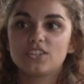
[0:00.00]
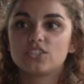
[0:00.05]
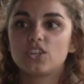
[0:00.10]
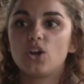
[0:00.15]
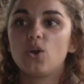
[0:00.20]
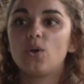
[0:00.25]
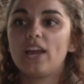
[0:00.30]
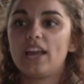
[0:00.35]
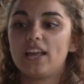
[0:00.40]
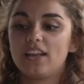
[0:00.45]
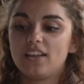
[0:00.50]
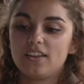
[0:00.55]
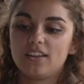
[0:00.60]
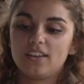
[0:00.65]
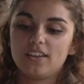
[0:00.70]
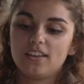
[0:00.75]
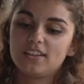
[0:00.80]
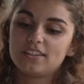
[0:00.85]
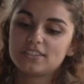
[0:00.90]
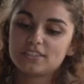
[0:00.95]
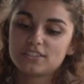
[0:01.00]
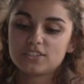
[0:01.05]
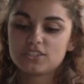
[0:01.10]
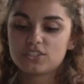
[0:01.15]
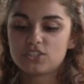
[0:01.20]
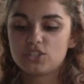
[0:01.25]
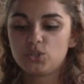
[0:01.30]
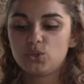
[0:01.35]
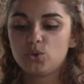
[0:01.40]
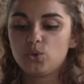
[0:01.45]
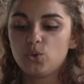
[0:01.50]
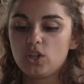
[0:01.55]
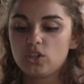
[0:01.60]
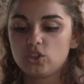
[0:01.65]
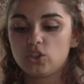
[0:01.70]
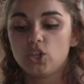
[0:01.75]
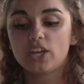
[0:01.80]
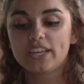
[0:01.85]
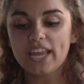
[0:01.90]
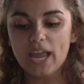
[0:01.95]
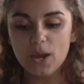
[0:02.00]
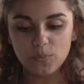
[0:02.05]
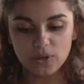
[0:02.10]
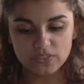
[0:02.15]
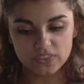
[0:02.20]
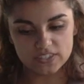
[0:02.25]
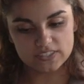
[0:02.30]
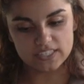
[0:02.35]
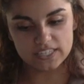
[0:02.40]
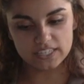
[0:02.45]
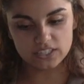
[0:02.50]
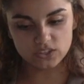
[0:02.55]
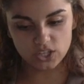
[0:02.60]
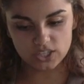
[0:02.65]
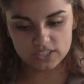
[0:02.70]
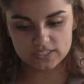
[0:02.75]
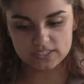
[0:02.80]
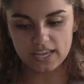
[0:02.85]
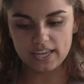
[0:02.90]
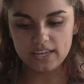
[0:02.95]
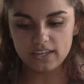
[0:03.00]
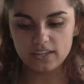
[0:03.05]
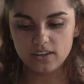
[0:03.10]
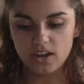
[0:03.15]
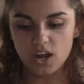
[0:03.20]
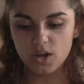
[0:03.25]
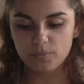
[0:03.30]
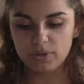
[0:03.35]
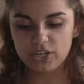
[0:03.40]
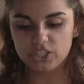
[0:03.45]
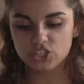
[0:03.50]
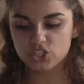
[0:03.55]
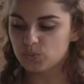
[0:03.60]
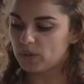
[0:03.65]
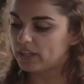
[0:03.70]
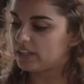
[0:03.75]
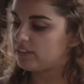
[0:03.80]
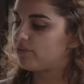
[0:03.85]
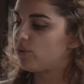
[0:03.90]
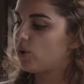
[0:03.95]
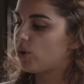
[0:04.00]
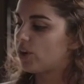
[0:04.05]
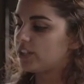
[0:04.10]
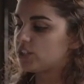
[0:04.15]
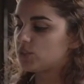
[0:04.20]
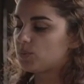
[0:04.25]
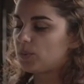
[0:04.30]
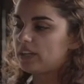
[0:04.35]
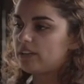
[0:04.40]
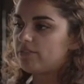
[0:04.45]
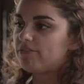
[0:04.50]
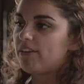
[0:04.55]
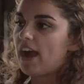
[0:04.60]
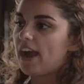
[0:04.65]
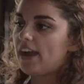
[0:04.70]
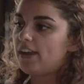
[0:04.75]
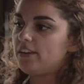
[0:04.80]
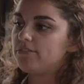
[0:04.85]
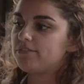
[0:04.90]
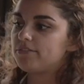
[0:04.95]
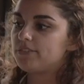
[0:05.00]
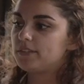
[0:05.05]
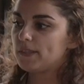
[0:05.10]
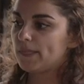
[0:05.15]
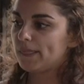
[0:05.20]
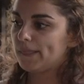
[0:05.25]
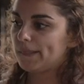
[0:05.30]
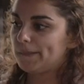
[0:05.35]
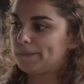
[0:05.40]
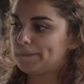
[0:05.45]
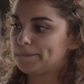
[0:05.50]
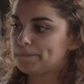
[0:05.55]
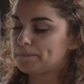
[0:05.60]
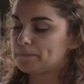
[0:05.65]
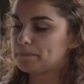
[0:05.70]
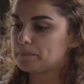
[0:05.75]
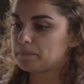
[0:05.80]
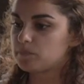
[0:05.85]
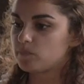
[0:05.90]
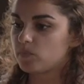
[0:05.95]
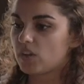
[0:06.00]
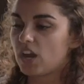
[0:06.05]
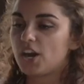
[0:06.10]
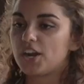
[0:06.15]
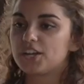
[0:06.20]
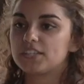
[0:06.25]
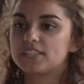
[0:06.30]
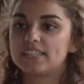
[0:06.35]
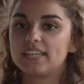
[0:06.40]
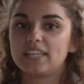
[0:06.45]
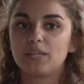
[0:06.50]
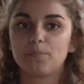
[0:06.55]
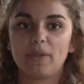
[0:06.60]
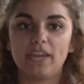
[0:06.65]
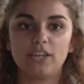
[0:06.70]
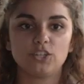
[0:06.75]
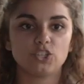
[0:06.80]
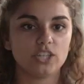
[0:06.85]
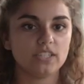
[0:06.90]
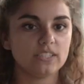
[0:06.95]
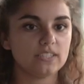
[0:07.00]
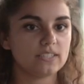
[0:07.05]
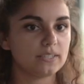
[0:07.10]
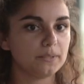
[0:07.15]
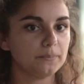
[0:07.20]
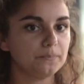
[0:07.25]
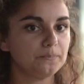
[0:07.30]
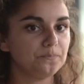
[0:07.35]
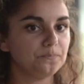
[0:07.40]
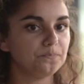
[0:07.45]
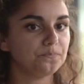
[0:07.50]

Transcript: So to look at what the city looks like, on page 24 and 25 are our city pages.